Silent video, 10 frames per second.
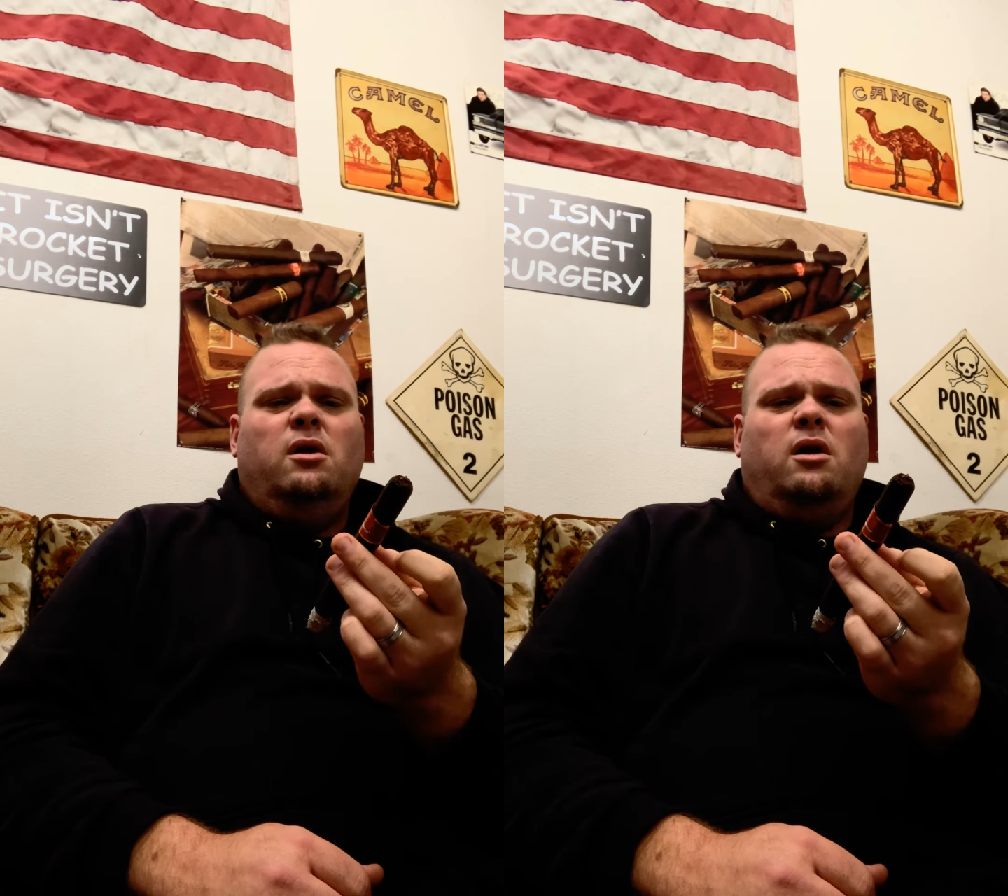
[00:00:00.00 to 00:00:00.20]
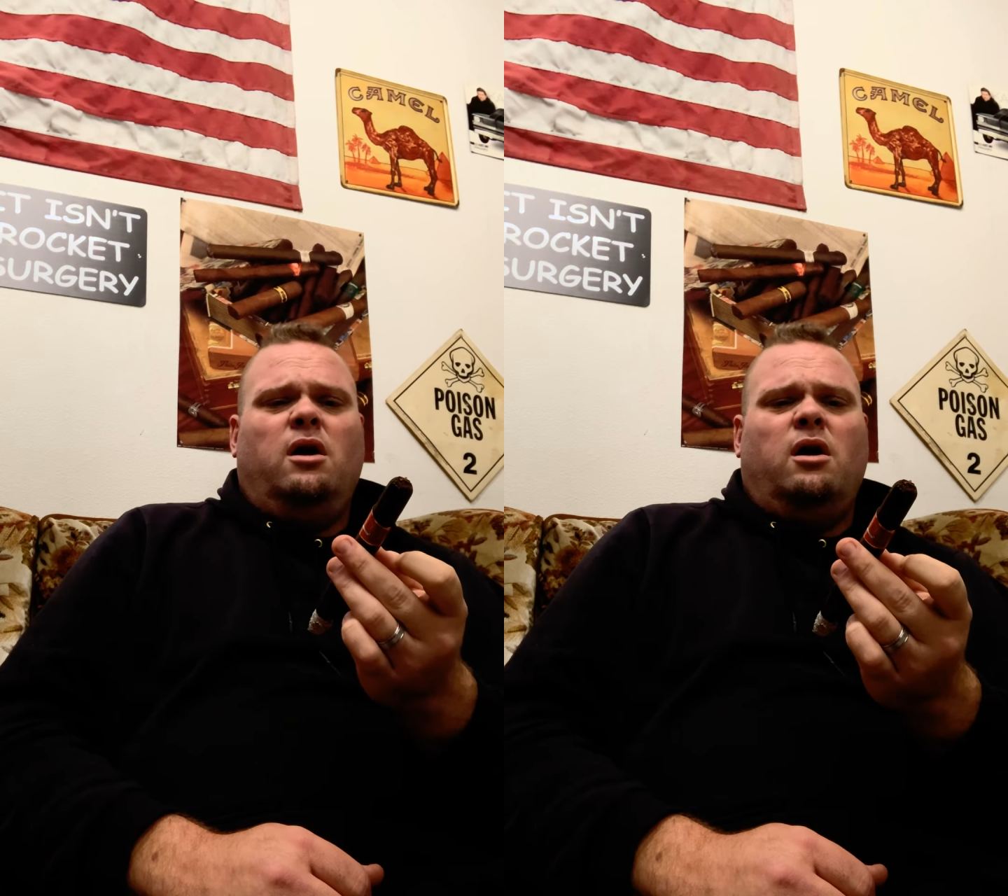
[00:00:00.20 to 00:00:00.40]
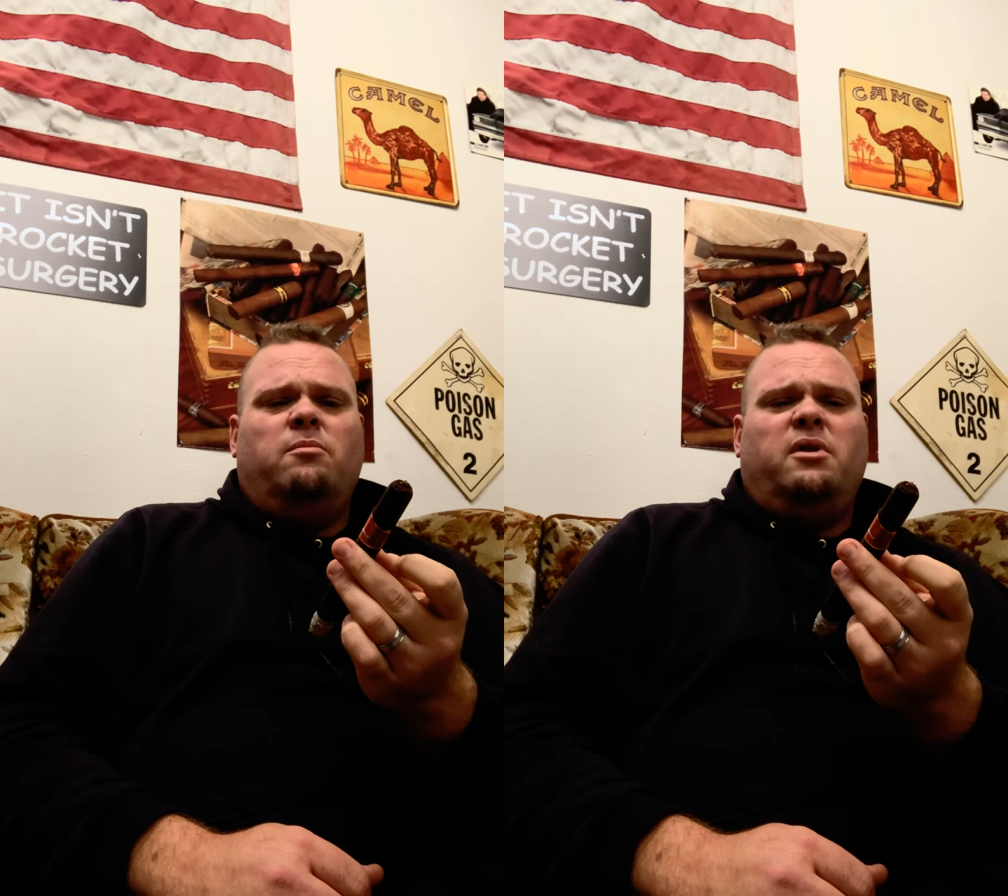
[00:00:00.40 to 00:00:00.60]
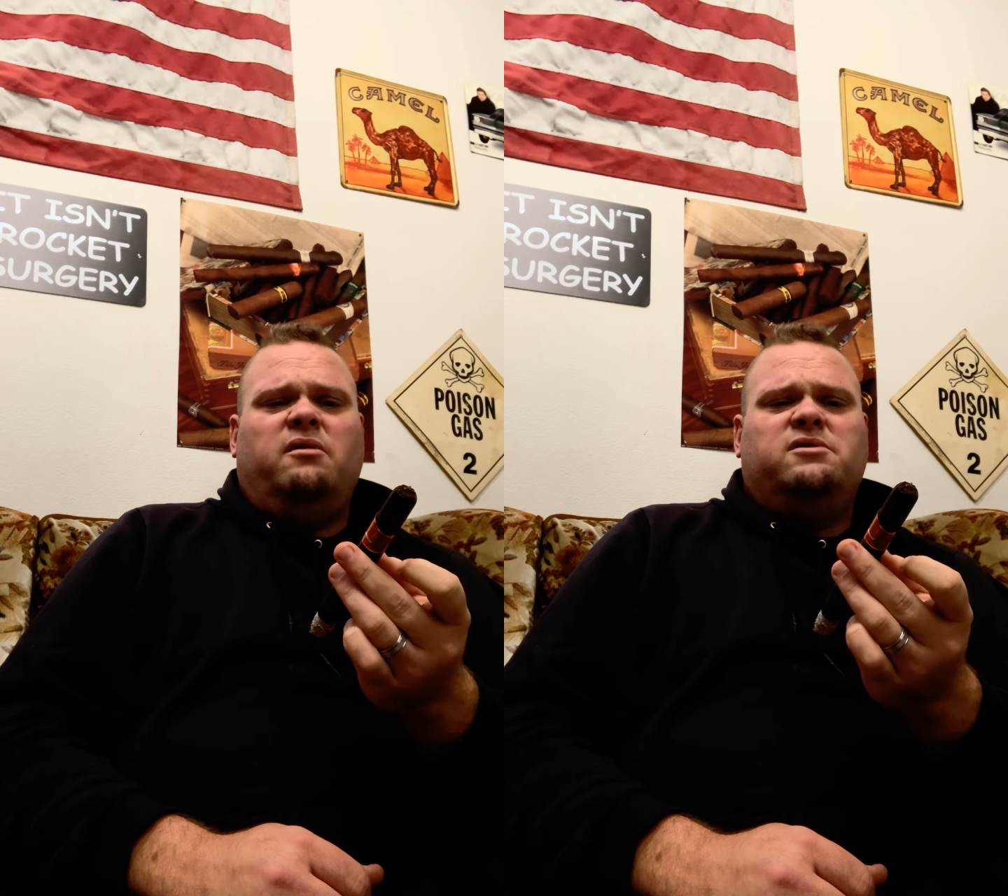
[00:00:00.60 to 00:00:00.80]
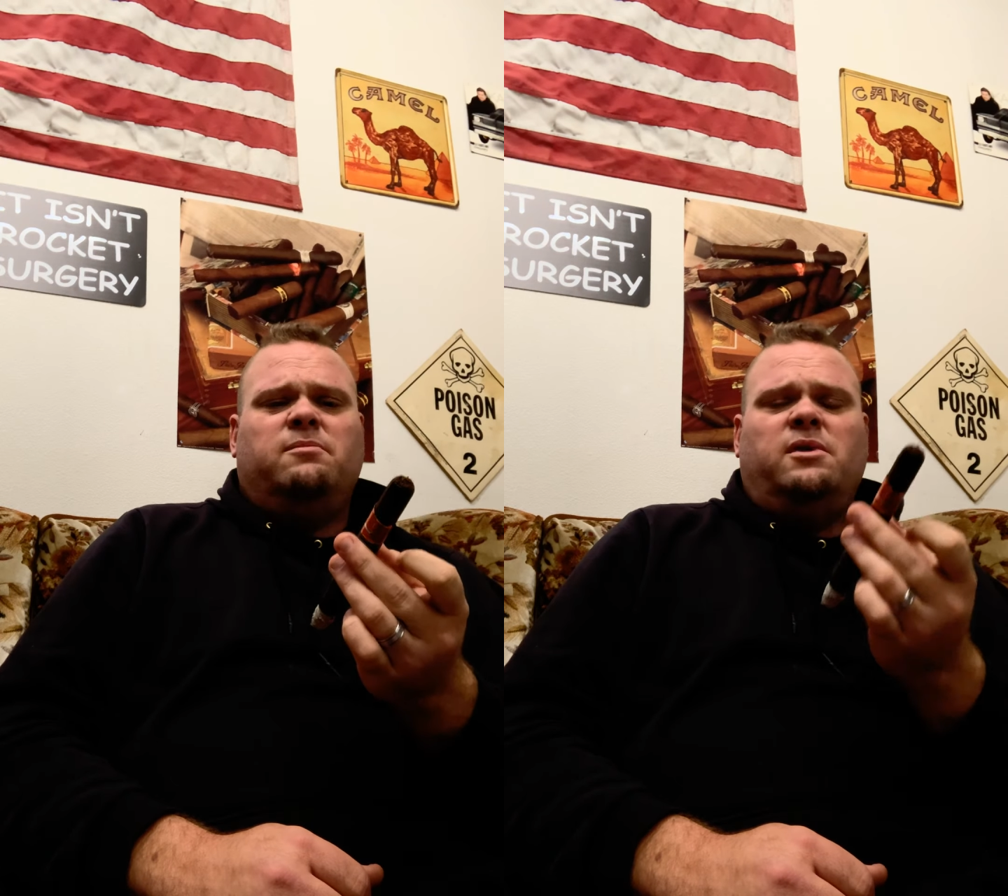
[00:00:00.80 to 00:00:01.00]
But
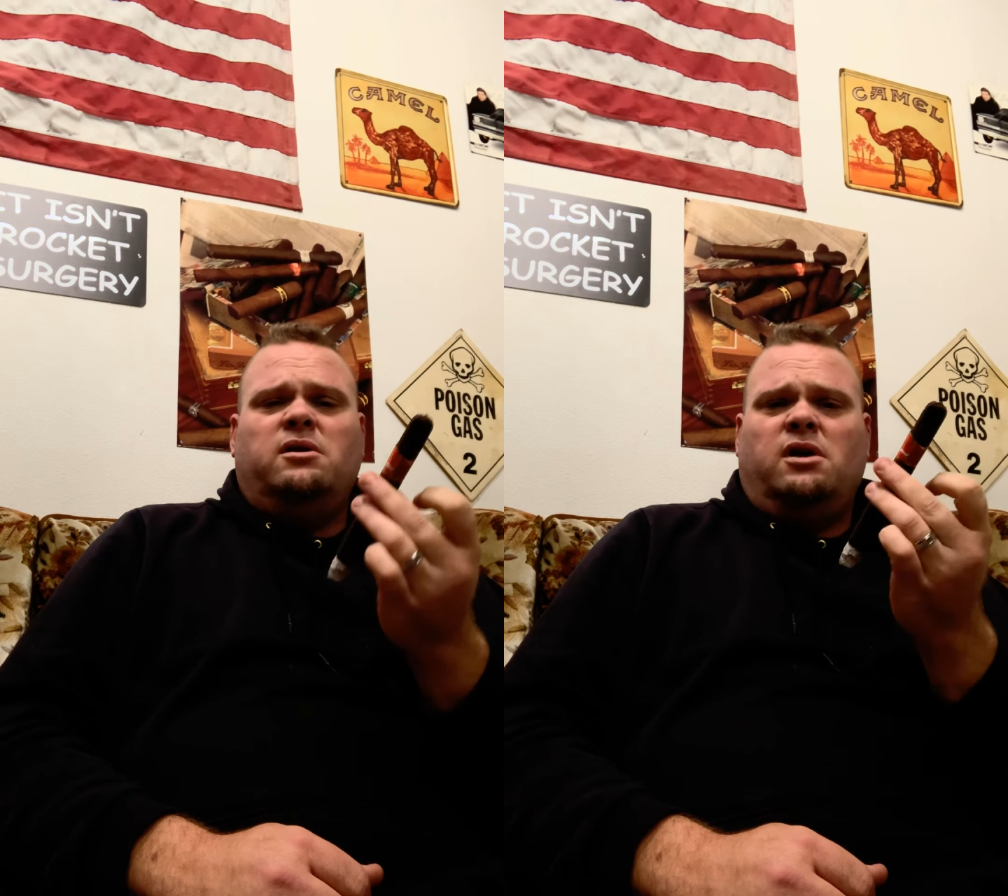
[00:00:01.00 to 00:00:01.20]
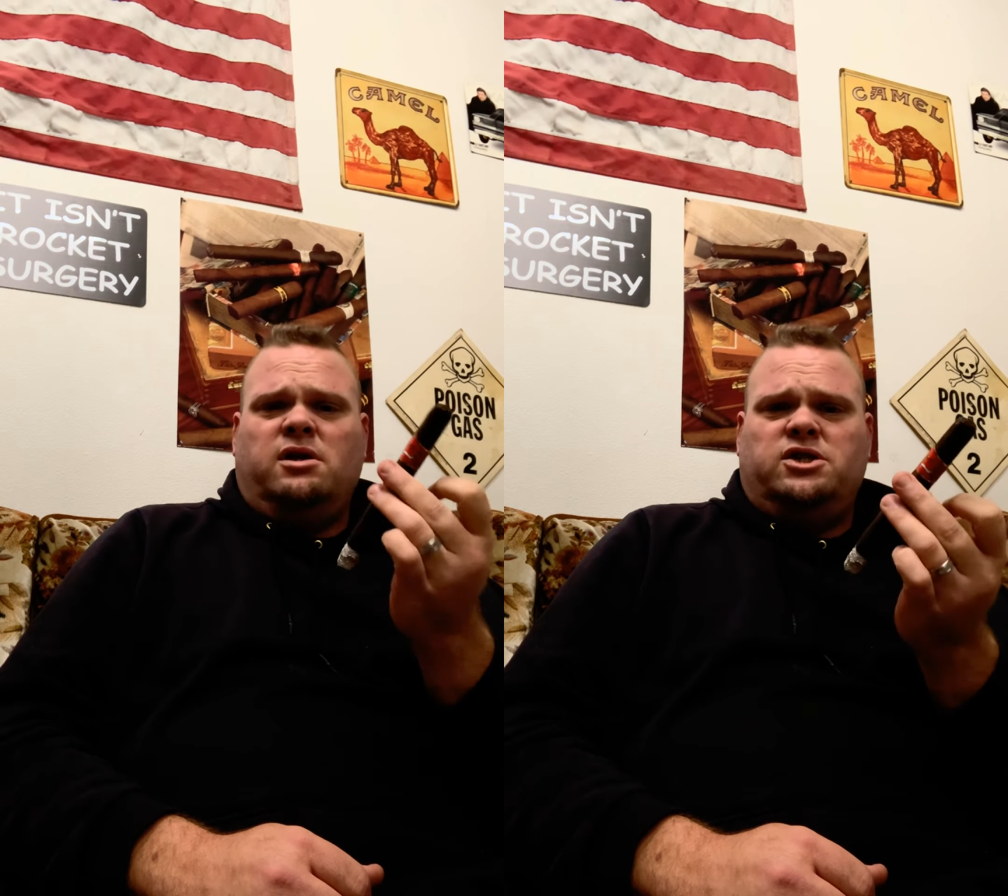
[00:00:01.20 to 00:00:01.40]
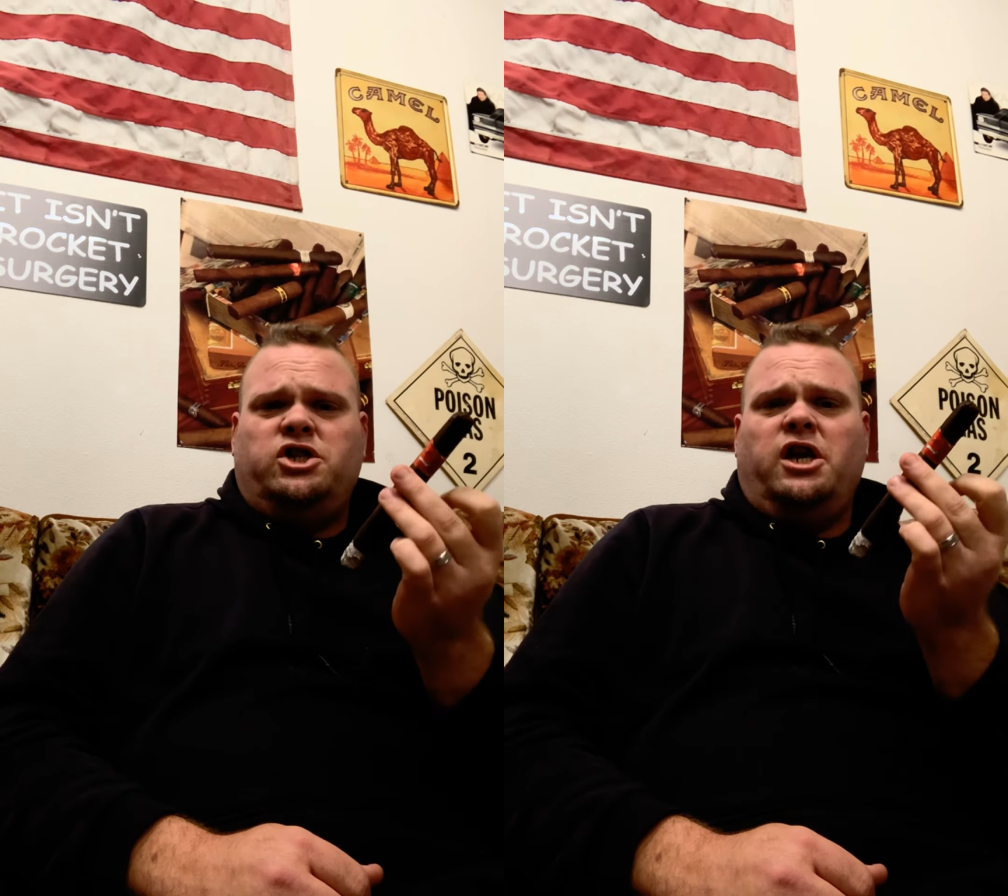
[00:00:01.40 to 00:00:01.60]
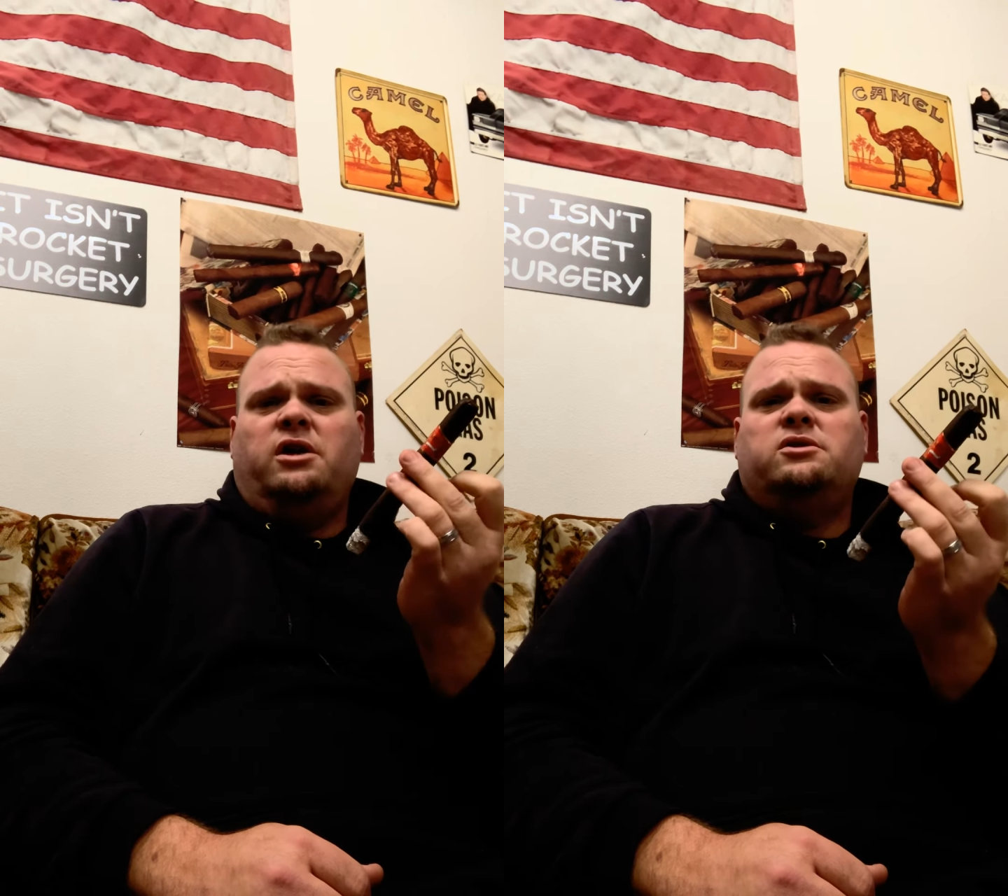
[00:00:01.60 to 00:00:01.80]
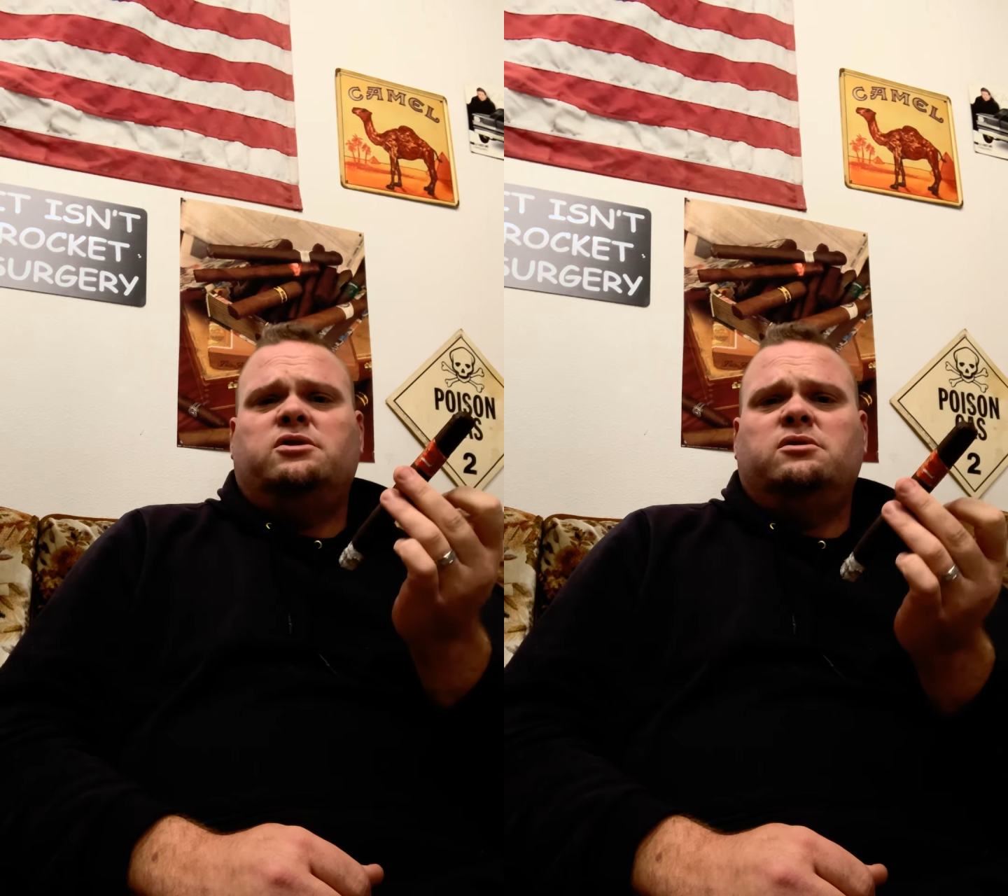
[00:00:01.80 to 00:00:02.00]
if something does
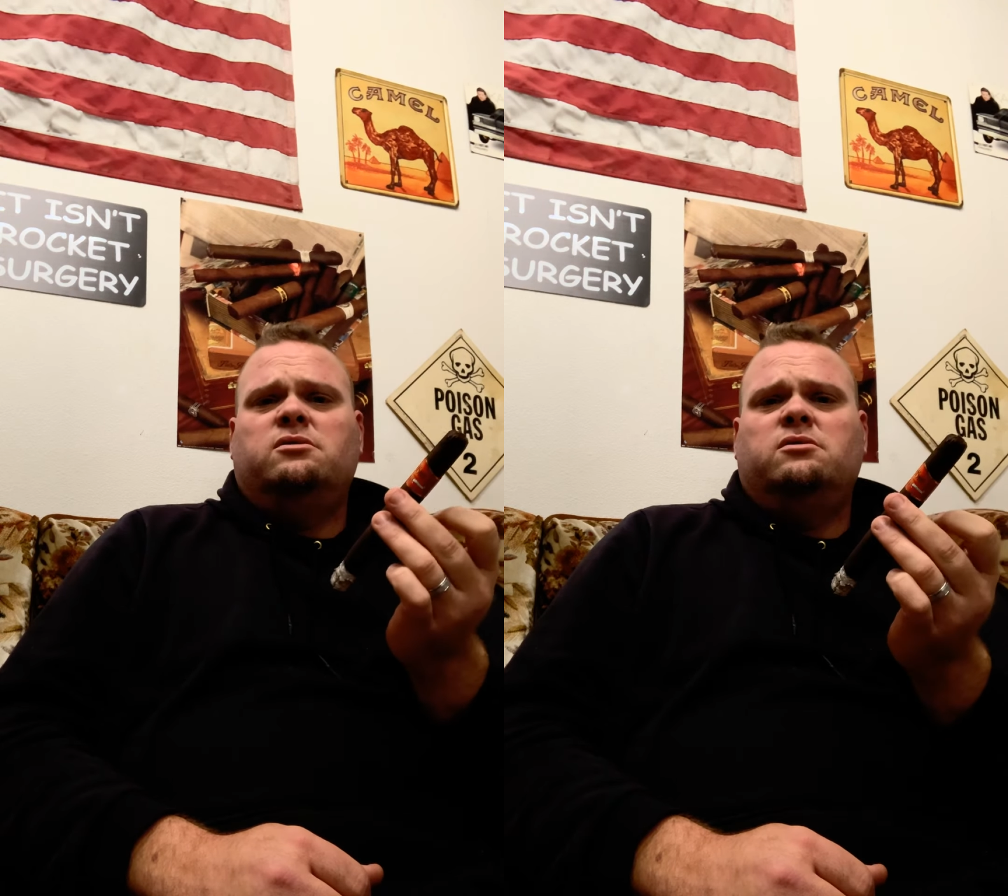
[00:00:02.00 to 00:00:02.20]
change,